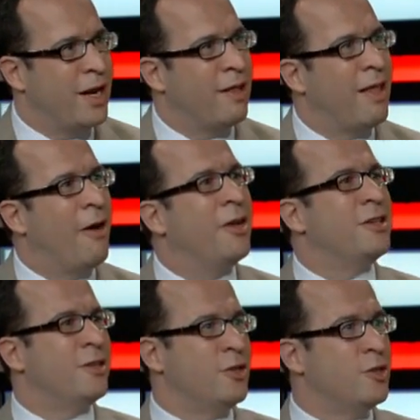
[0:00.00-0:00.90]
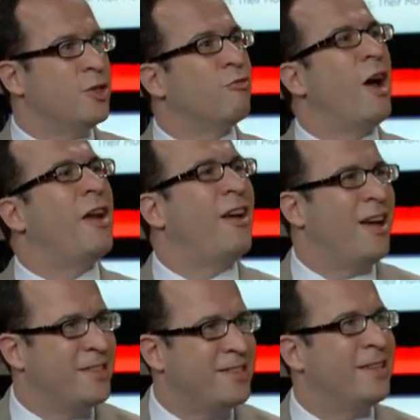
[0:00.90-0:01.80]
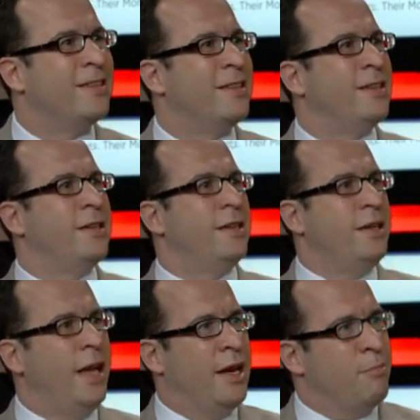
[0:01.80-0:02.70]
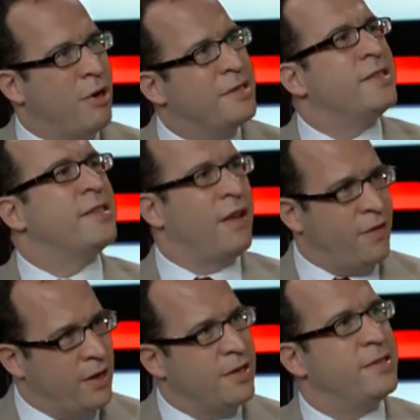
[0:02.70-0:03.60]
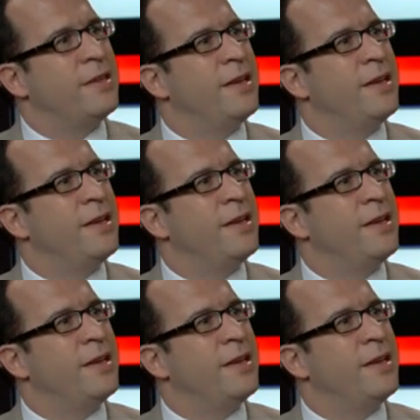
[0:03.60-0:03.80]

and allow it to write on us and impress itself on us.